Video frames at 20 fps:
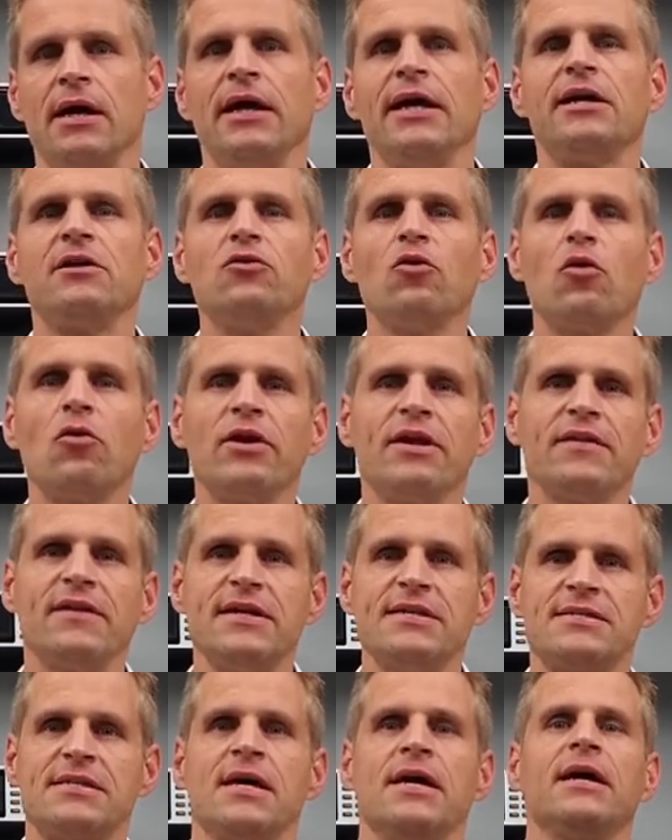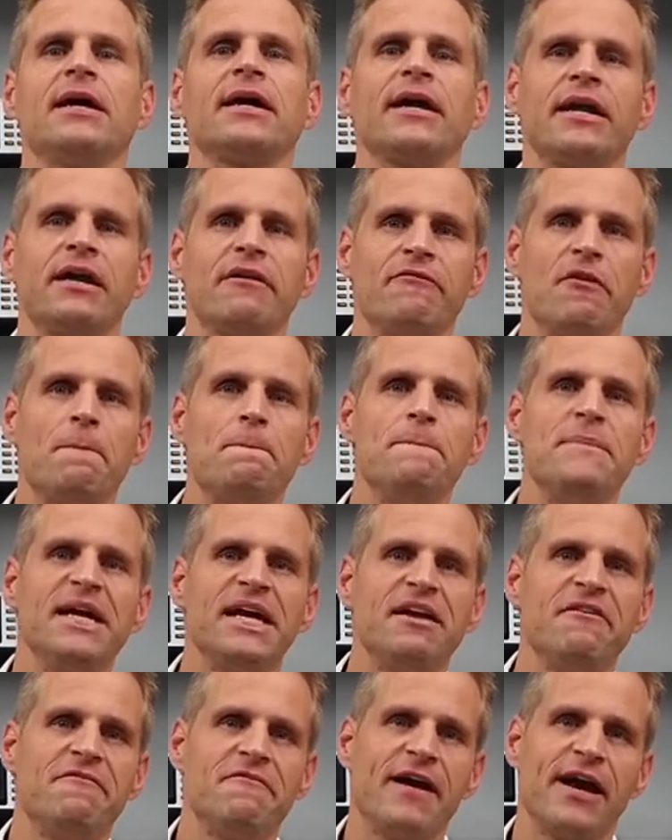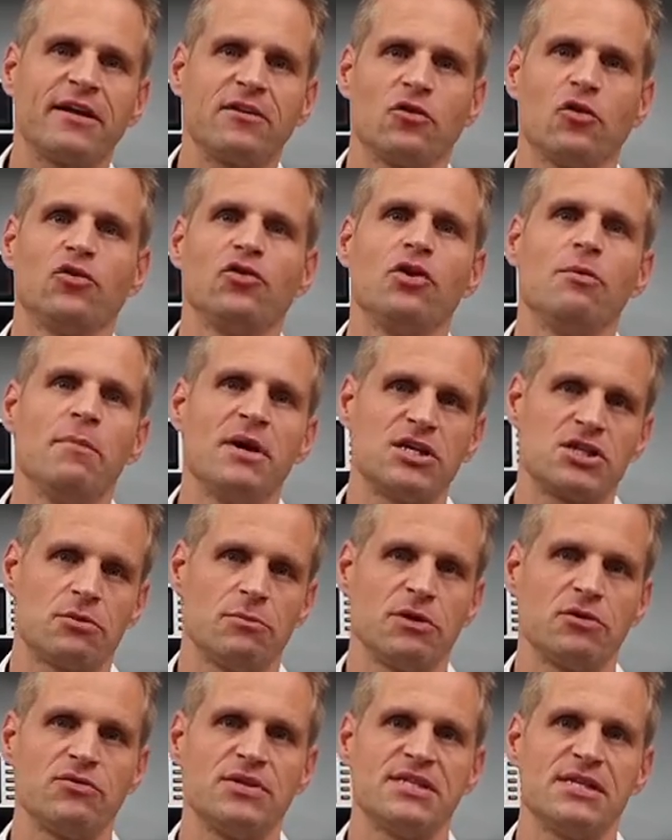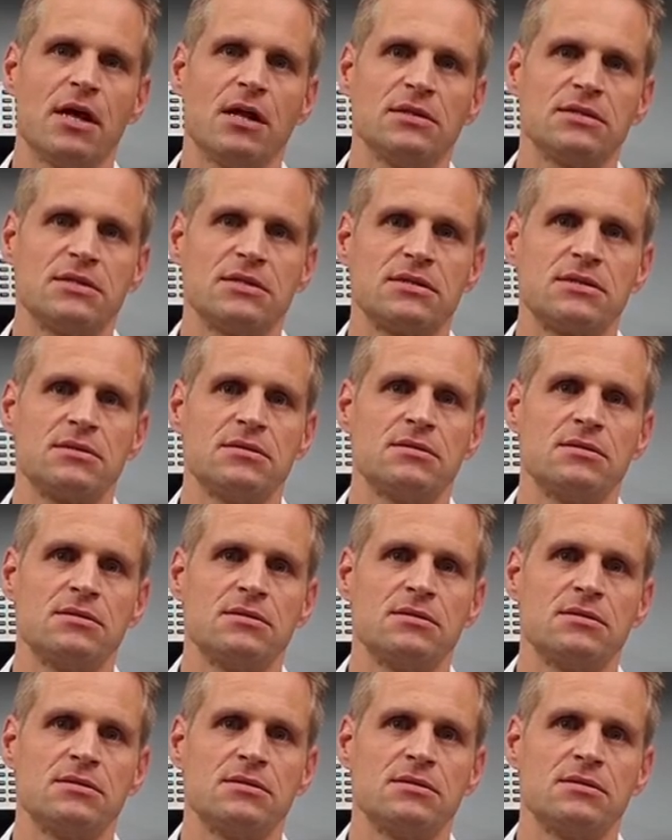Ignoring this can have a big effect on your measurement results.